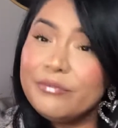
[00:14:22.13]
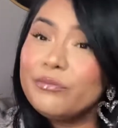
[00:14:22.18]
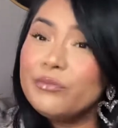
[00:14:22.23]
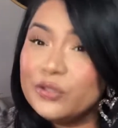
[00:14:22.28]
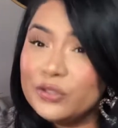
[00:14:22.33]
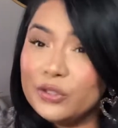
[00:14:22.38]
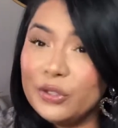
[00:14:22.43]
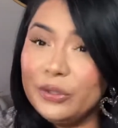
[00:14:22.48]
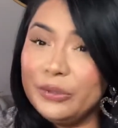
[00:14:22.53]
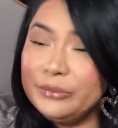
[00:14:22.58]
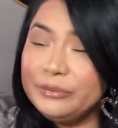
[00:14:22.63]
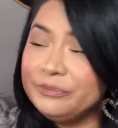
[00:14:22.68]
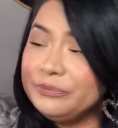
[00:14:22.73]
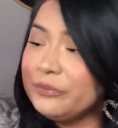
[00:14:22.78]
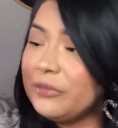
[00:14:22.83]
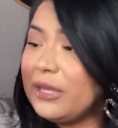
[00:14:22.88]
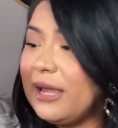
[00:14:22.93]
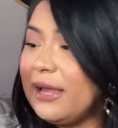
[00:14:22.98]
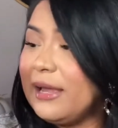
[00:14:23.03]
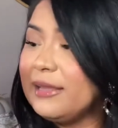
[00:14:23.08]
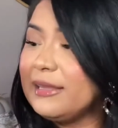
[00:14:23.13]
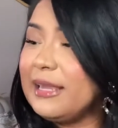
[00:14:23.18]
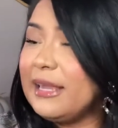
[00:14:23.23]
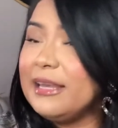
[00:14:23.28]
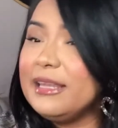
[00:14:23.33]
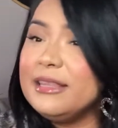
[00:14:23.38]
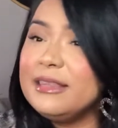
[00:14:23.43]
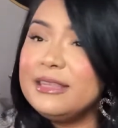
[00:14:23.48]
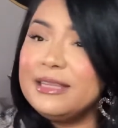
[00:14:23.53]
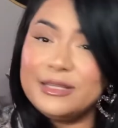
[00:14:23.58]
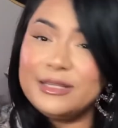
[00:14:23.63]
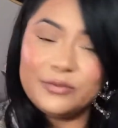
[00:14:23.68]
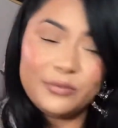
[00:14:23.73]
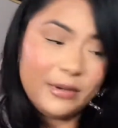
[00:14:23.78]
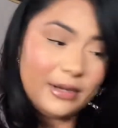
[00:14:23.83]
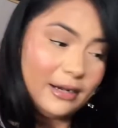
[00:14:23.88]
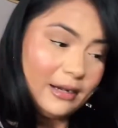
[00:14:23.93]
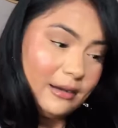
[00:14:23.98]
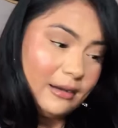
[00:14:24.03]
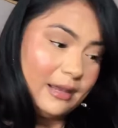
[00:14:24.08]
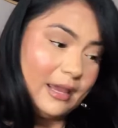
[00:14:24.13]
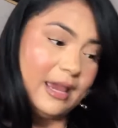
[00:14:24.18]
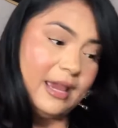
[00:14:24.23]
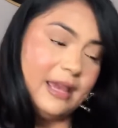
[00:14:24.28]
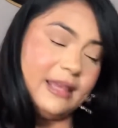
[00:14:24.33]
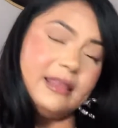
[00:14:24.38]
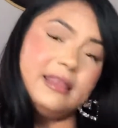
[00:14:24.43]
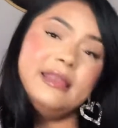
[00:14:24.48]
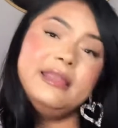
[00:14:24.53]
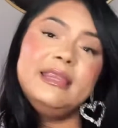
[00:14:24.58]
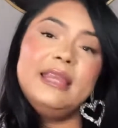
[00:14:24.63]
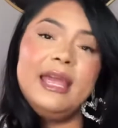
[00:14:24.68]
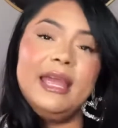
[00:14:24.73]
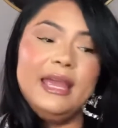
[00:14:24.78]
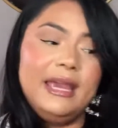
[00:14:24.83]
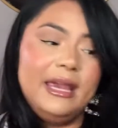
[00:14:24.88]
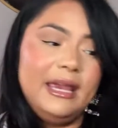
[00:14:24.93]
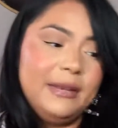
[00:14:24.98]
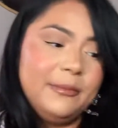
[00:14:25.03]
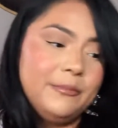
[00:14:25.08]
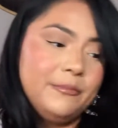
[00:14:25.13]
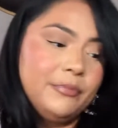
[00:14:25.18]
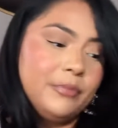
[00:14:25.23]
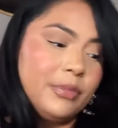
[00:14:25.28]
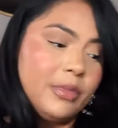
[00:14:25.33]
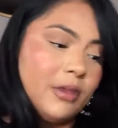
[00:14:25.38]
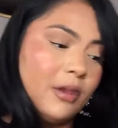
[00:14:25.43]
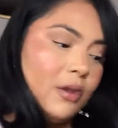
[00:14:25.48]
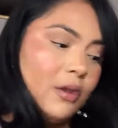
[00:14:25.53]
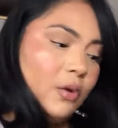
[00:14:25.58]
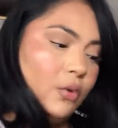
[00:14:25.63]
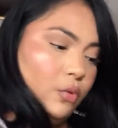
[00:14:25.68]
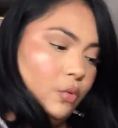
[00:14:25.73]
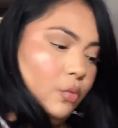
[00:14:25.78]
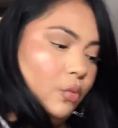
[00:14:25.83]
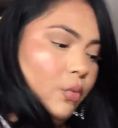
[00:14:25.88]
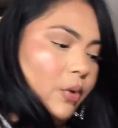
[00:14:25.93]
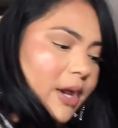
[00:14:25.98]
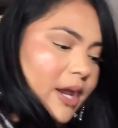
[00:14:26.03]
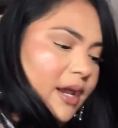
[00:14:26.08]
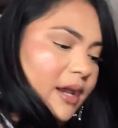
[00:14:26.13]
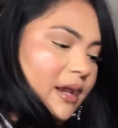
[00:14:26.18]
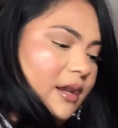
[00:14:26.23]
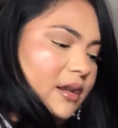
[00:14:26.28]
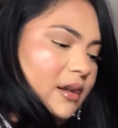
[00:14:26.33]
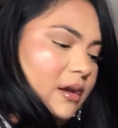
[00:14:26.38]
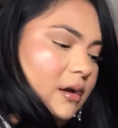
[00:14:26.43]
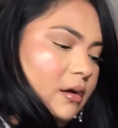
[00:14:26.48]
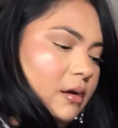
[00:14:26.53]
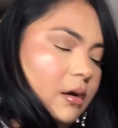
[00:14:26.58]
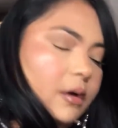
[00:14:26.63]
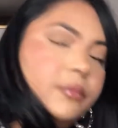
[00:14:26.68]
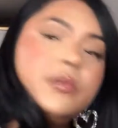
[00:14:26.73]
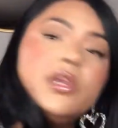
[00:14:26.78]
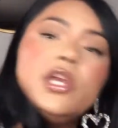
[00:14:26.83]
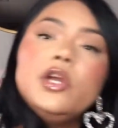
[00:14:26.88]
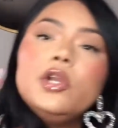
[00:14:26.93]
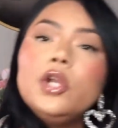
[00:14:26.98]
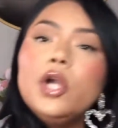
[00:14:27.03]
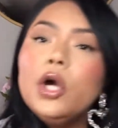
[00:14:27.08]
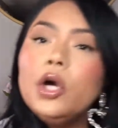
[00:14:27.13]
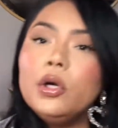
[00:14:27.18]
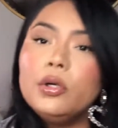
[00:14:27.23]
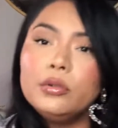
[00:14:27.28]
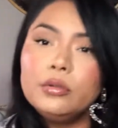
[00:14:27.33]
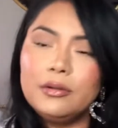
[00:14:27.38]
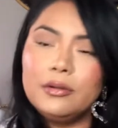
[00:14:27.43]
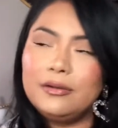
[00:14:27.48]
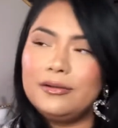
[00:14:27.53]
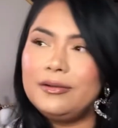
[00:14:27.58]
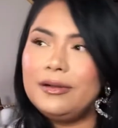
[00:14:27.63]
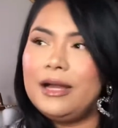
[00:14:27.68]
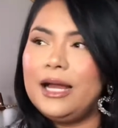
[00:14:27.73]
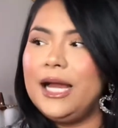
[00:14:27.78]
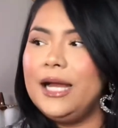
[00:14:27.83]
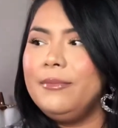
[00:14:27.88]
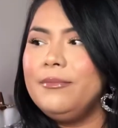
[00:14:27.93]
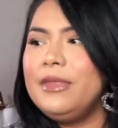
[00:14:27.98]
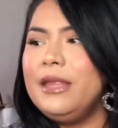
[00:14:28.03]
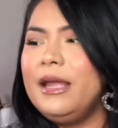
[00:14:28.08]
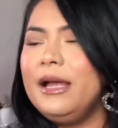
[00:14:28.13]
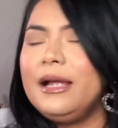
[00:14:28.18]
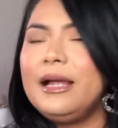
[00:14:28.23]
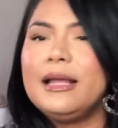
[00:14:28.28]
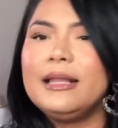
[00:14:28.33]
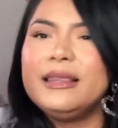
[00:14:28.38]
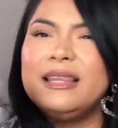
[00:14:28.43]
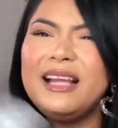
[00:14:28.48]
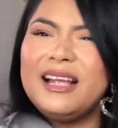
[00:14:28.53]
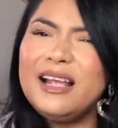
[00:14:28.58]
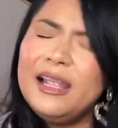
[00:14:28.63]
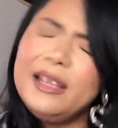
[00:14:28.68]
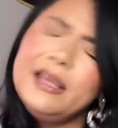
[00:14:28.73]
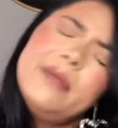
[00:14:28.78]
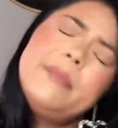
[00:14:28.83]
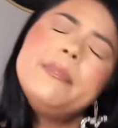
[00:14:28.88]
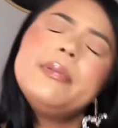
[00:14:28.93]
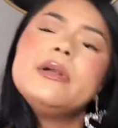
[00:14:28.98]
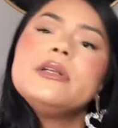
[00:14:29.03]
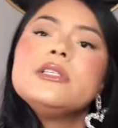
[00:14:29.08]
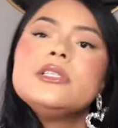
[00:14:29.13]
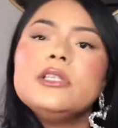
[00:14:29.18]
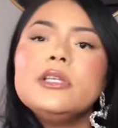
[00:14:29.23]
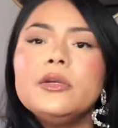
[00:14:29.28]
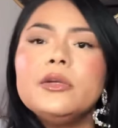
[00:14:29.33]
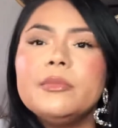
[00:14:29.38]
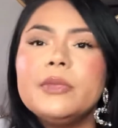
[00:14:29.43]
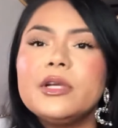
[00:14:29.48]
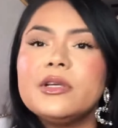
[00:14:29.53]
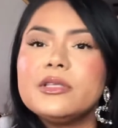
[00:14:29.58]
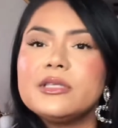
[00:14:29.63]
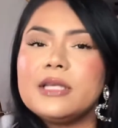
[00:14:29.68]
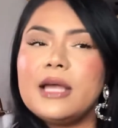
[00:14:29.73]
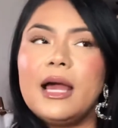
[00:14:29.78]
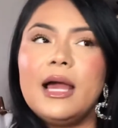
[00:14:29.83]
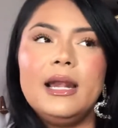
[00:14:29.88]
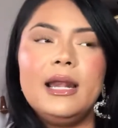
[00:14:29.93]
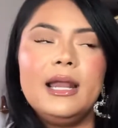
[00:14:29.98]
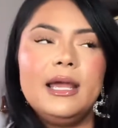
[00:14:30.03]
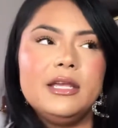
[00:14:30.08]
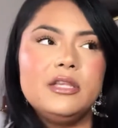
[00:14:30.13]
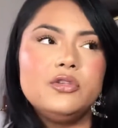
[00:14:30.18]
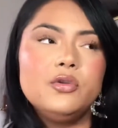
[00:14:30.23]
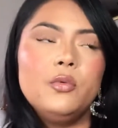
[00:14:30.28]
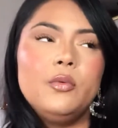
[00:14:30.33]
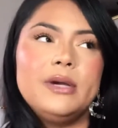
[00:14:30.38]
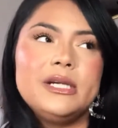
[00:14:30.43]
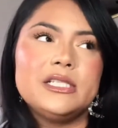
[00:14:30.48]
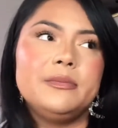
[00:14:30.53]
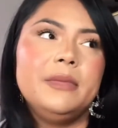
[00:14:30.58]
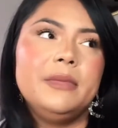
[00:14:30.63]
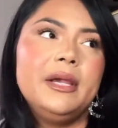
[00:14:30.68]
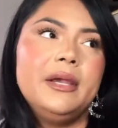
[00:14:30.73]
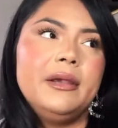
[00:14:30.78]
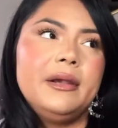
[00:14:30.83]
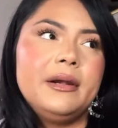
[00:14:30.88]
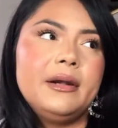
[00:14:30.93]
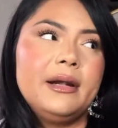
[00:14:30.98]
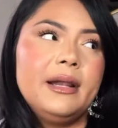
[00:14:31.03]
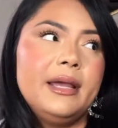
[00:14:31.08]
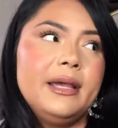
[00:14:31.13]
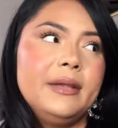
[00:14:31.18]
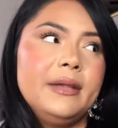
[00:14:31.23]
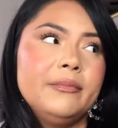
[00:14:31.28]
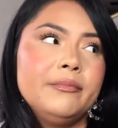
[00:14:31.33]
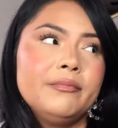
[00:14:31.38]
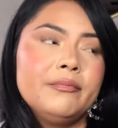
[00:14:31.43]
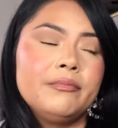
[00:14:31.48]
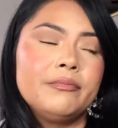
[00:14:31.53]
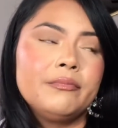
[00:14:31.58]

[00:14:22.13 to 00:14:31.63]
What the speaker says: So yeah, you need this one. And then when you know, I'm not that kind of person, because I like to wash my hair like